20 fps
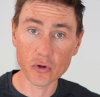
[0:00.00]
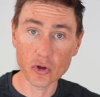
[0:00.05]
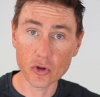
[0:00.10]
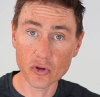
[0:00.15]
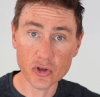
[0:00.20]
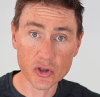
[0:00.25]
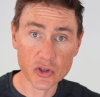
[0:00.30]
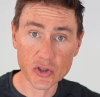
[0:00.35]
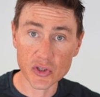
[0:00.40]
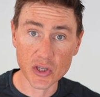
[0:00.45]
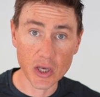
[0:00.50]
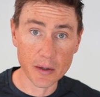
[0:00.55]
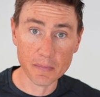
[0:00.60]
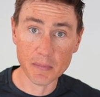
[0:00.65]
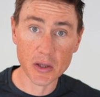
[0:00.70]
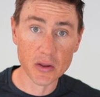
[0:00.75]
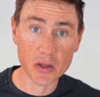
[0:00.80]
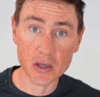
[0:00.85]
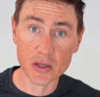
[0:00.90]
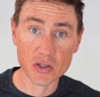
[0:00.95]
you'd just sent
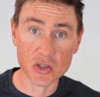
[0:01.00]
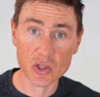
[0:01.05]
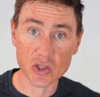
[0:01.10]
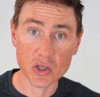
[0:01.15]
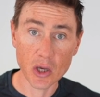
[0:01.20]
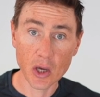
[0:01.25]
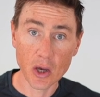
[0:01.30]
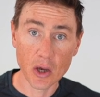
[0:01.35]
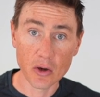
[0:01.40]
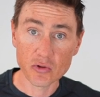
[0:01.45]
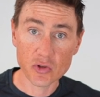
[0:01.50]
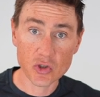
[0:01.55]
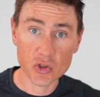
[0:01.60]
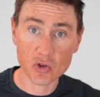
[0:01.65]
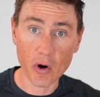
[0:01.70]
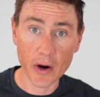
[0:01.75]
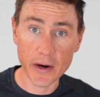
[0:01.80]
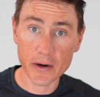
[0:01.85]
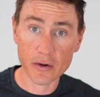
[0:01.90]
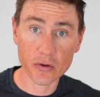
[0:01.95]
me this
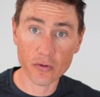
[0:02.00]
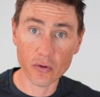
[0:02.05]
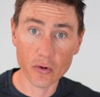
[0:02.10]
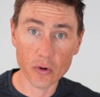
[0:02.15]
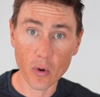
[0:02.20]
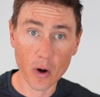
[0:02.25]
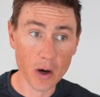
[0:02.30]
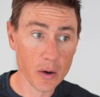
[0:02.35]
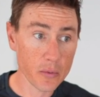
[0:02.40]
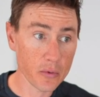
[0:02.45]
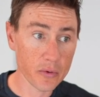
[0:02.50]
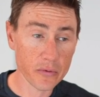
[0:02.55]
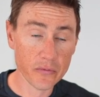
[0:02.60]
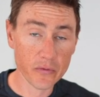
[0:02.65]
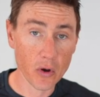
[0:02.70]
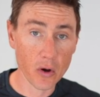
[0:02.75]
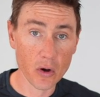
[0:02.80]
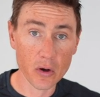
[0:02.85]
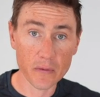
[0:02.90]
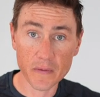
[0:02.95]
straight through, I would have
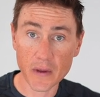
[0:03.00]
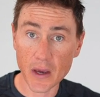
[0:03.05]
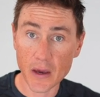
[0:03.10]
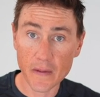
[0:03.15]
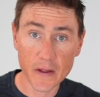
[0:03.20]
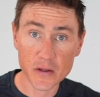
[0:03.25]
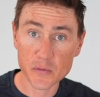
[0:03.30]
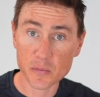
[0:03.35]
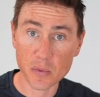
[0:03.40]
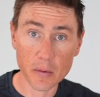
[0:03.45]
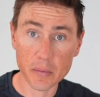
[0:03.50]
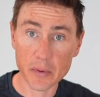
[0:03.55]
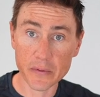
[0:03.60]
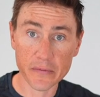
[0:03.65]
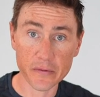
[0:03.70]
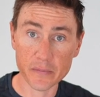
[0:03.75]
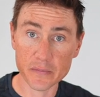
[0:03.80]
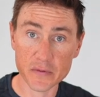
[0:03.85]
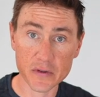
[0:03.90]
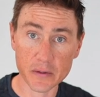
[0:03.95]
gone, yeah, that's probably
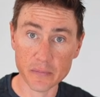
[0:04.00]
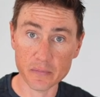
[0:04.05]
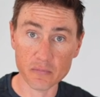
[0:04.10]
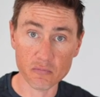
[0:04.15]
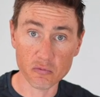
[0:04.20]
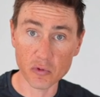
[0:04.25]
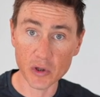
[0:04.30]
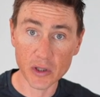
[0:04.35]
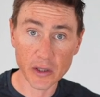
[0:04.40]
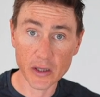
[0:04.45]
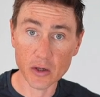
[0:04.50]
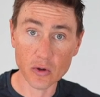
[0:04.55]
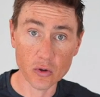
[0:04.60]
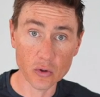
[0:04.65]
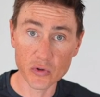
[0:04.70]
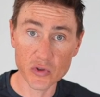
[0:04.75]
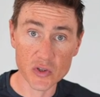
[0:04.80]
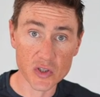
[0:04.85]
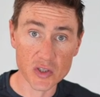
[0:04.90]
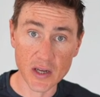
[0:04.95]
from some really
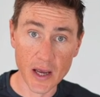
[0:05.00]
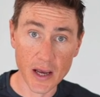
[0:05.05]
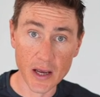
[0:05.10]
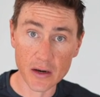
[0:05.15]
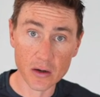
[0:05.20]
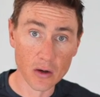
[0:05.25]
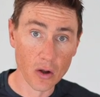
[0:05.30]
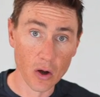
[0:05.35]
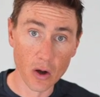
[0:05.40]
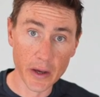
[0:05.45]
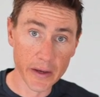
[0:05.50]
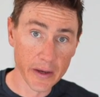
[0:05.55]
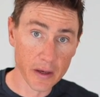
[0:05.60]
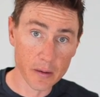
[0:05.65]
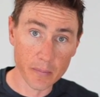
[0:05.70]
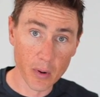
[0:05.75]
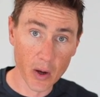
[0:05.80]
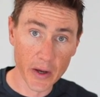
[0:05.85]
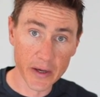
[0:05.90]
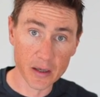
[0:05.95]
good standard
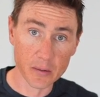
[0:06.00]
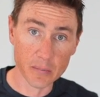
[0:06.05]
high-end bike